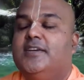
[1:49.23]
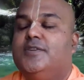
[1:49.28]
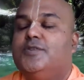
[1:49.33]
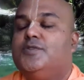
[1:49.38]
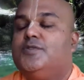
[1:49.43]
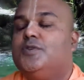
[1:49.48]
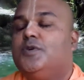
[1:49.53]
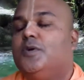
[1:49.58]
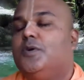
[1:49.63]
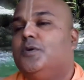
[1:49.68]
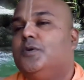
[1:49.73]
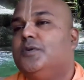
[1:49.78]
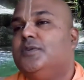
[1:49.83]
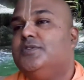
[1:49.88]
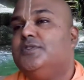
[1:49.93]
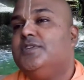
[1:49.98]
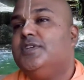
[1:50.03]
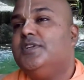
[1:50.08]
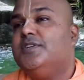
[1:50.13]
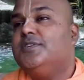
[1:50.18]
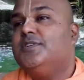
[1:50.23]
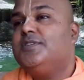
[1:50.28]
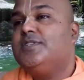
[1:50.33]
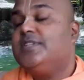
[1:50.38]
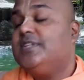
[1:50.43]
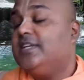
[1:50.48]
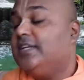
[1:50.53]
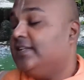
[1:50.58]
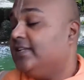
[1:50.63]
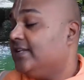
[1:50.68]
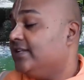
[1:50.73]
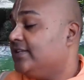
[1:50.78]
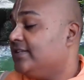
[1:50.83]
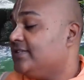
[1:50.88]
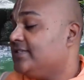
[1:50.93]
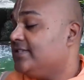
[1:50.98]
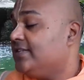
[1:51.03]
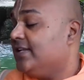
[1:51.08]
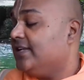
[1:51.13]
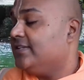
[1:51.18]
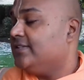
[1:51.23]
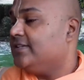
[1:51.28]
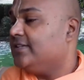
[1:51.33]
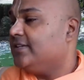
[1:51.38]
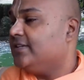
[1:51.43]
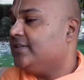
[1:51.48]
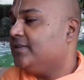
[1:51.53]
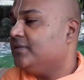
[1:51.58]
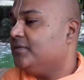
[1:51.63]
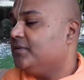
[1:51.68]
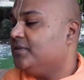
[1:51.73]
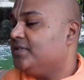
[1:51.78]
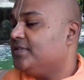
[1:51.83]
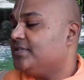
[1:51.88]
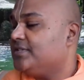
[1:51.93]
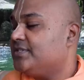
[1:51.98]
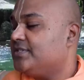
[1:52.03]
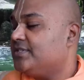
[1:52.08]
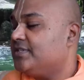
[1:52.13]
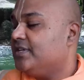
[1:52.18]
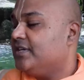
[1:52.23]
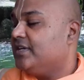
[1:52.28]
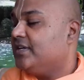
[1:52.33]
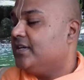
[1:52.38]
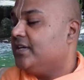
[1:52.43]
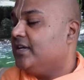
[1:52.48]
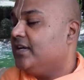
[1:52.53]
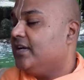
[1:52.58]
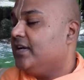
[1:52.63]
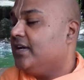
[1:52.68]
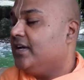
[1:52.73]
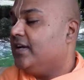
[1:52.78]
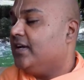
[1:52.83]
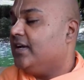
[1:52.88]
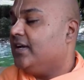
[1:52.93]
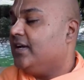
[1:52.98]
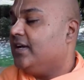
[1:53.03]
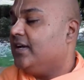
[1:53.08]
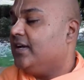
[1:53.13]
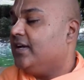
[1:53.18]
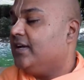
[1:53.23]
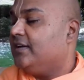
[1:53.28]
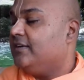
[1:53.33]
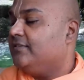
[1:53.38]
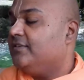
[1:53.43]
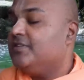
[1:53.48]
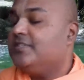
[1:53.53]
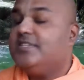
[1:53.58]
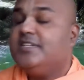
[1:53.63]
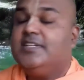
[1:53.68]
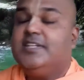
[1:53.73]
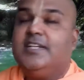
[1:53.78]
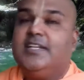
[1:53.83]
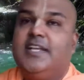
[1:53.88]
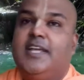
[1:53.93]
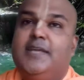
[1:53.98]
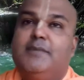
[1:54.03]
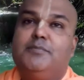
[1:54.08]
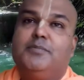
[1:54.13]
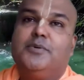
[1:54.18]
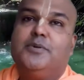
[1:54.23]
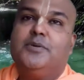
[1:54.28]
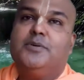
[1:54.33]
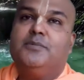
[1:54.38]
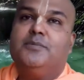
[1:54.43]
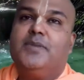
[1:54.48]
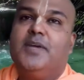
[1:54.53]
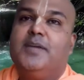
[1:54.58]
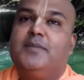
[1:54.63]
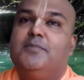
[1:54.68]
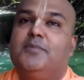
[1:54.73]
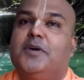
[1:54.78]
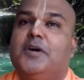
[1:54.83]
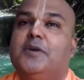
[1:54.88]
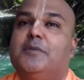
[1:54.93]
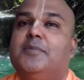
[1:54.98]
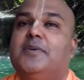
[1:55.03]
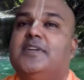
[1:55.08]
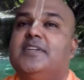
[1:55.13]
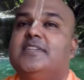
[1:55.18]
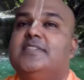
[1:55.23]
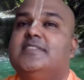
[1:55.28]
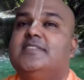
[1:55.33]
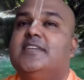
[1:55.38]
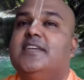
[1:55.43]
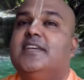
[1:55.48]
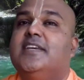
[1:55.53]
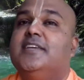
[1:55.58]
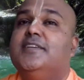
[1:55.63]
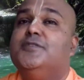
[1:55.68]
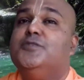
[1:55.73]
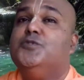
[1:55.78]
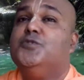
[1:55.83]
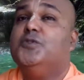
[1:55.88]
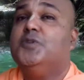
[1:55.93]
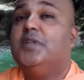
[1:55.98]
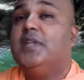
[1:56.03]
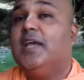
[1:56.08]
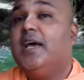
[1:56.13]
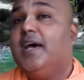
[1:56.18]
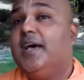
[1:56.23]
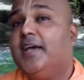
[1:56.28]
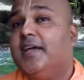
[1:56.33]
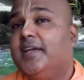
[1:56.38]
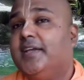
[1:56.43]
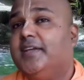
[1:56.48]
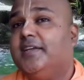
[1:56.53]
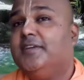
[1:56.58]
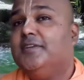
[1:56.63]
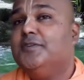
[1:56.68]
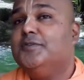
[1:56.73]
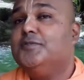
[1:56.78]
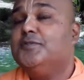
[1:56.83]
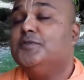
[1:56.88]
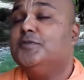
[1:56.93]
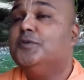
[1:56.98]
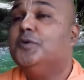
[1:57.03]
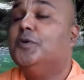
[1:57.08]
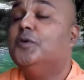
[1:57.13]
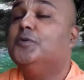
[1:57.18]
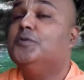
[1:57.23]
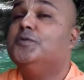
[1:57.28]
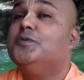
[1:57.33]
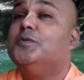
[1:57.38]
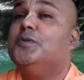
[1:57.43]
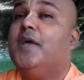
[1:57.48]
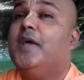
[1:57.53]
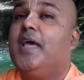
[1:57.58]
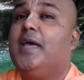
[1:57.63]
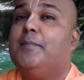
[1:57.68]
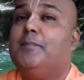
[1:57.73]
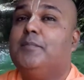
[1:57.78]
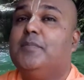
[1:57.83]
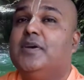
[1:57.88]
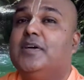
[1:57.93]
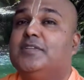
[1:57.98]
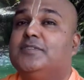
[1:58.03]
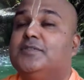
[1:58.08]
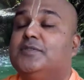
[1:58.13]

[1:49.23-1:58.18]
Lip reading: So it's interesting that this letter was written in April, and Prabhupada is saying in July you should go to Hamburg.